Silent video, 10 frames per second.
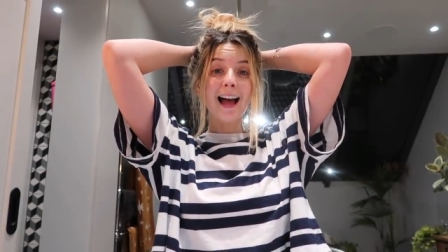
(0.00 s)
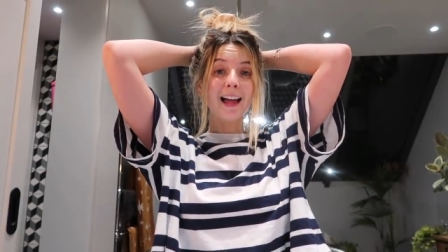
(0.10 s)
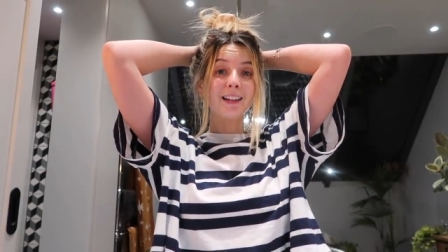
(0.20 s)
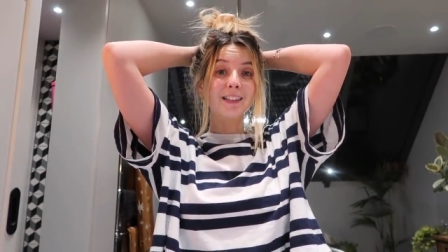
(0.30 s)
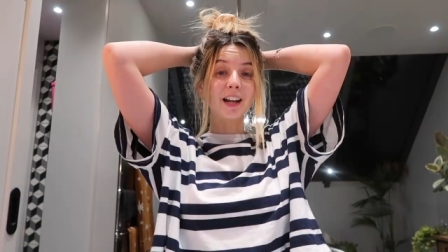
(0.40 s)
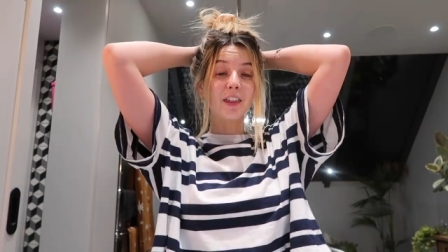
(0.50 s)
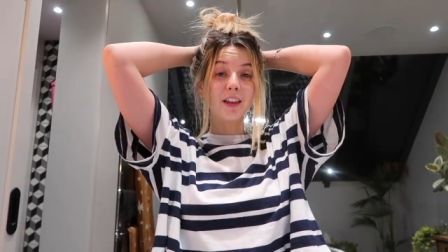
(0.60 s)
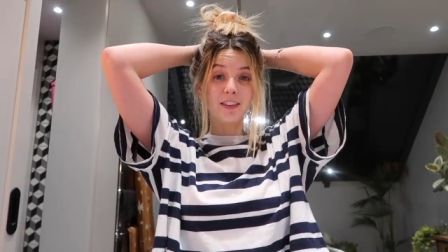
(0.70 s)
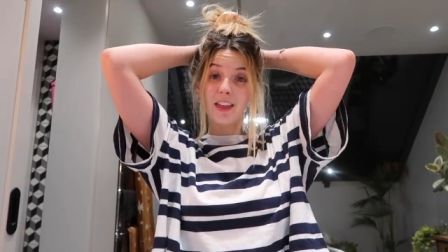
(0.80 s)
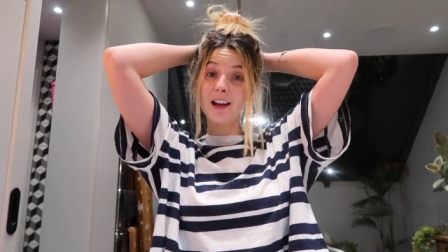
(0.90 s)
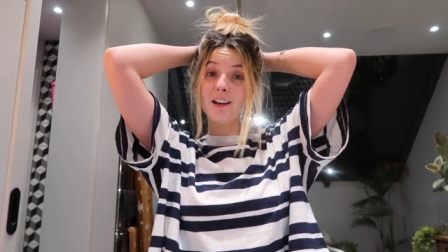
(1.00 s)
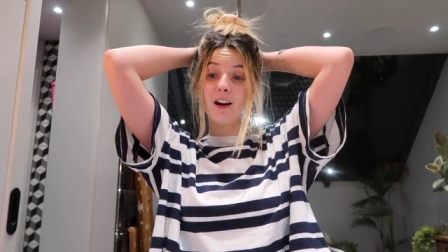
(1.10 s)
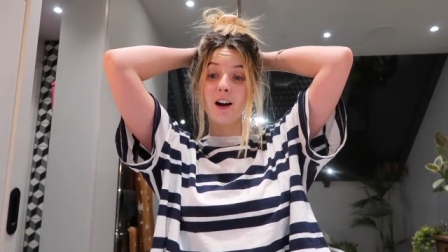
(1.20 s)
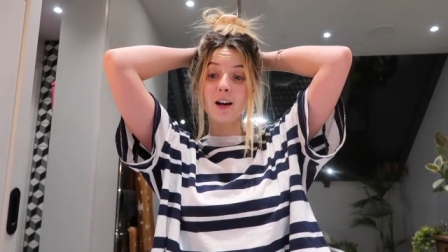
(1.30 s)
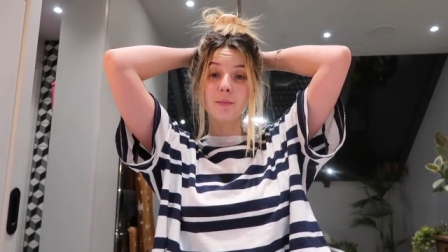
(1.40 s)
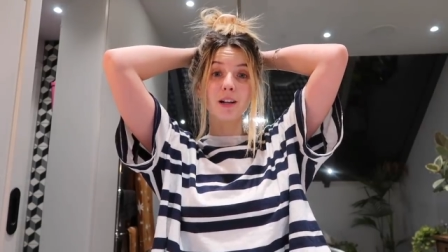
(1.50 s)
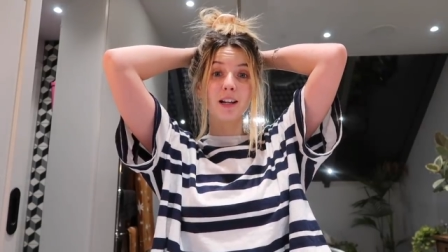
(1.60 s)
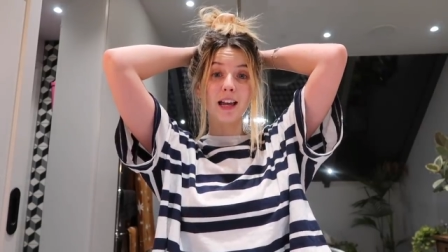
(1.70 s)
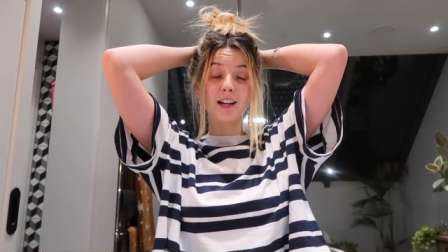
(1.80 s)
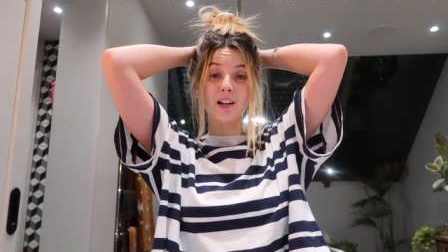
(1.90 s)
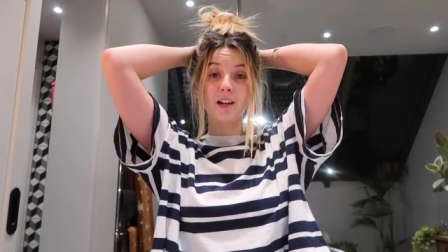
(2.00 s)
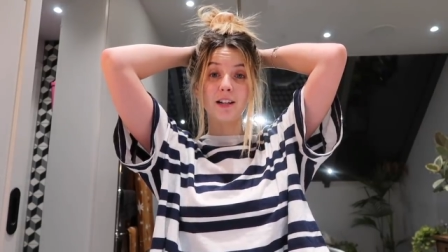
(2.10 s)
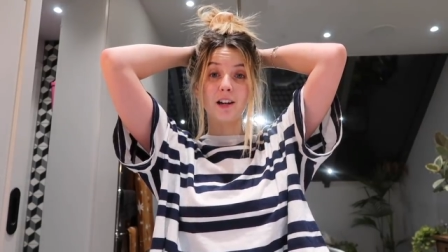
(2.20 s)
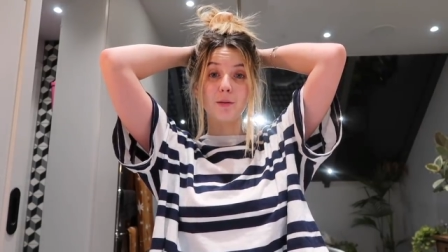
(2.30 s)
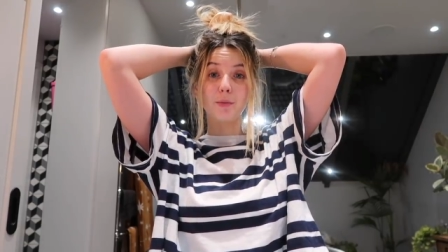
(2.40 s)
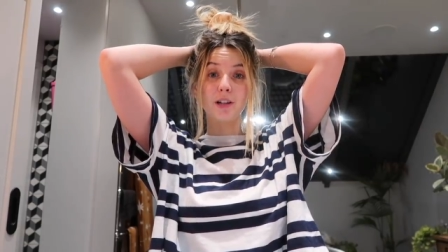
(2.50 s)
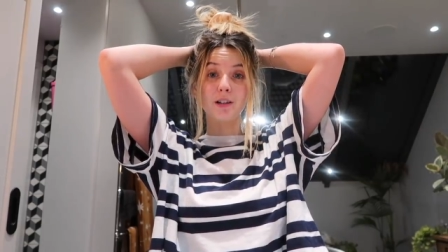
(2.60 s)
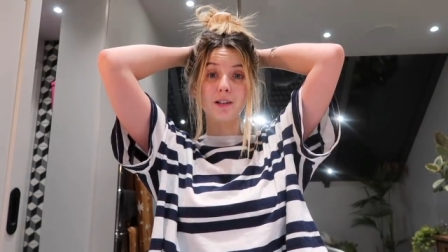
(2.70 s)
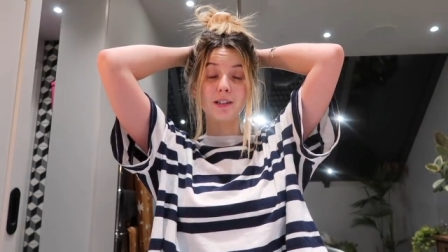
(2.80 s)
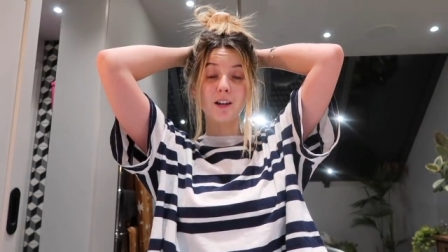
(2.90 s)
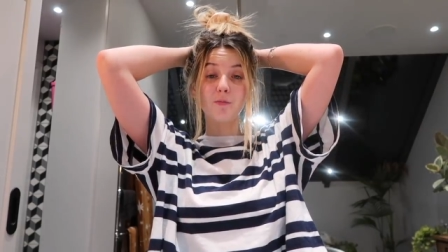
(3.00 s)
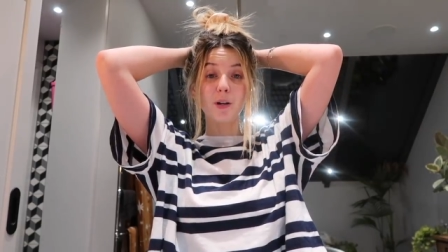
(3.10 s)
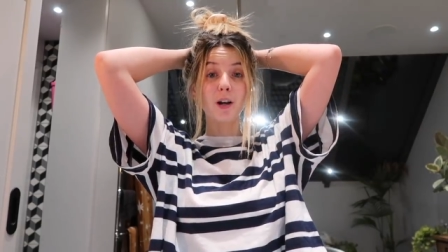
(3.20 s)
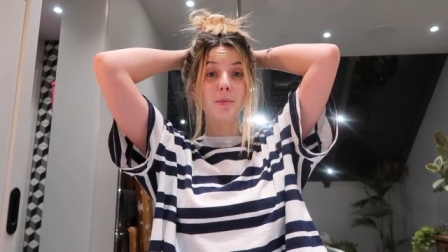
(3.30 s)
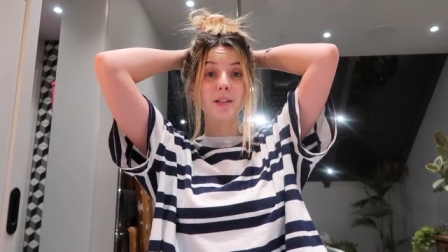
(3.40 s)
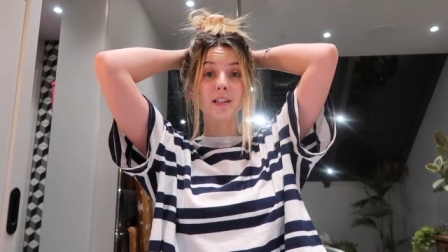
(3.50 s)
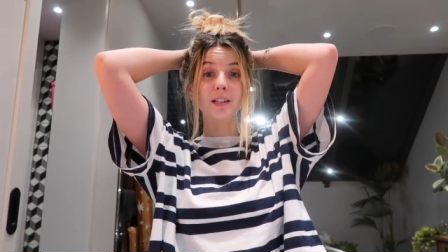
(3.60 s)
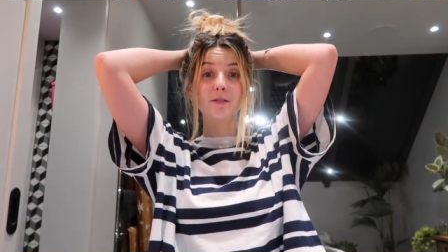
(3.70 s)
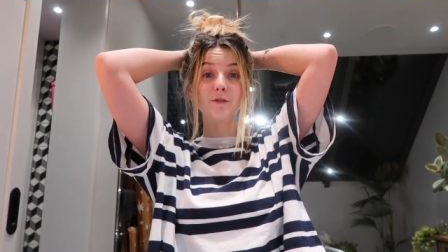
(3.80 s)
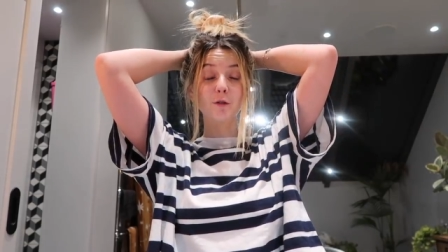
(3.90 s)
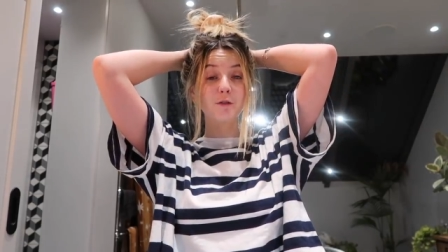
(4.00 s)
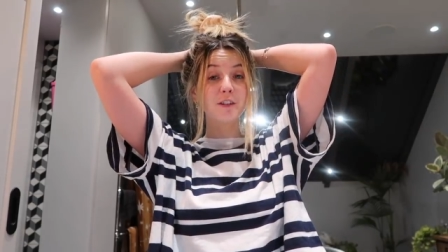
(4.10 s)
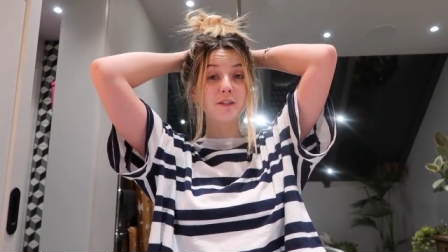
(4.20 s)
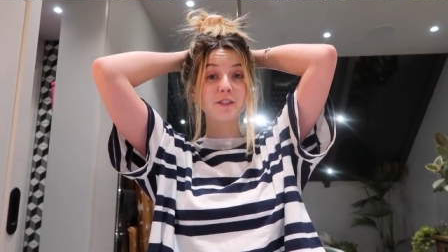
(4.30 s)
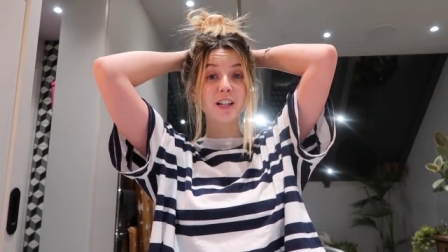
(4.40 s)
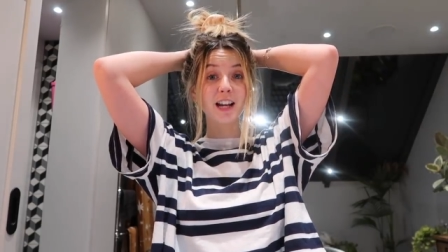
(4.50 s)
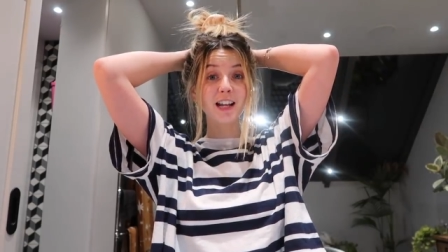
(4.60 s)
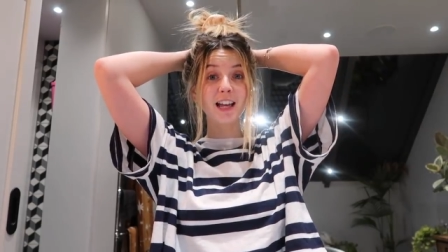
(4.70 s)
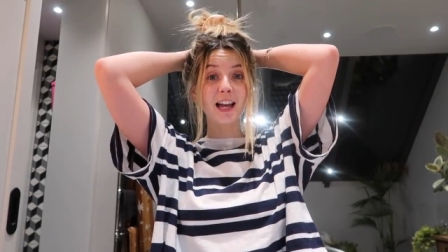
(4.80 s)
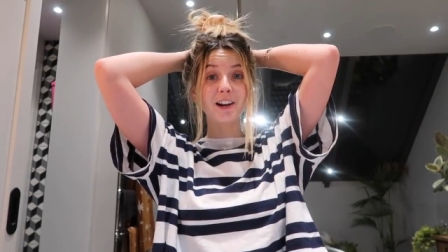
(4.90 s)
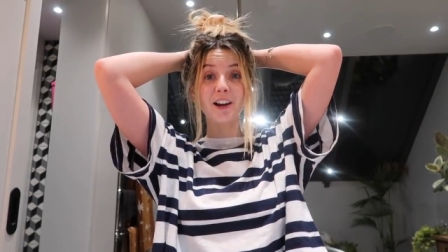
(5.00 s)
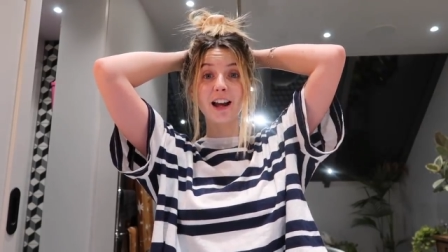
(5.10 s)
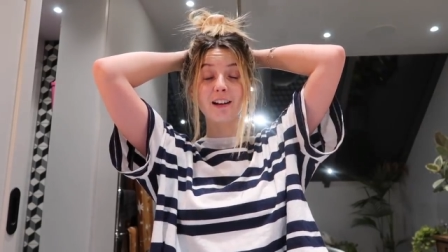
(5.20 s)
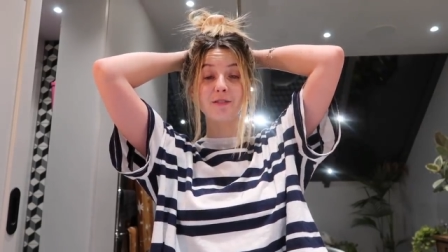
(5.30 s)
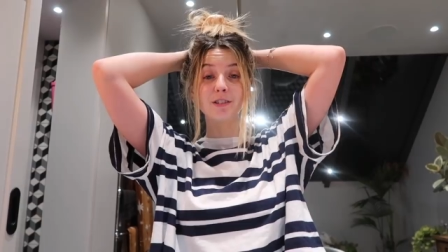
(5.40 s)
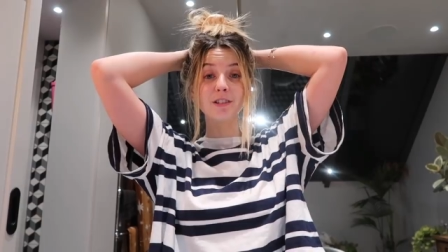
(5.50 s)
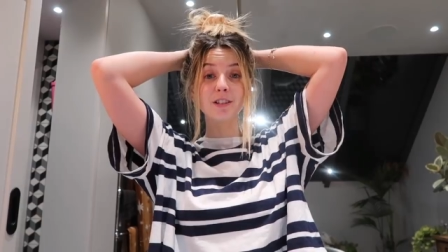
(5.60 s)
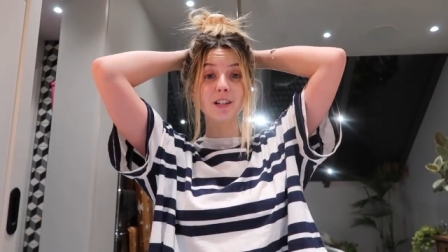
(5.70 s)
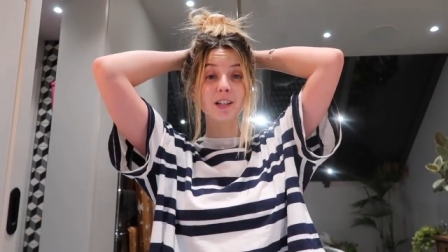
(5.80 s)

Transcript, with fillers: And I think then I'm gonna get an early night because I've been up since four fifty and I haven't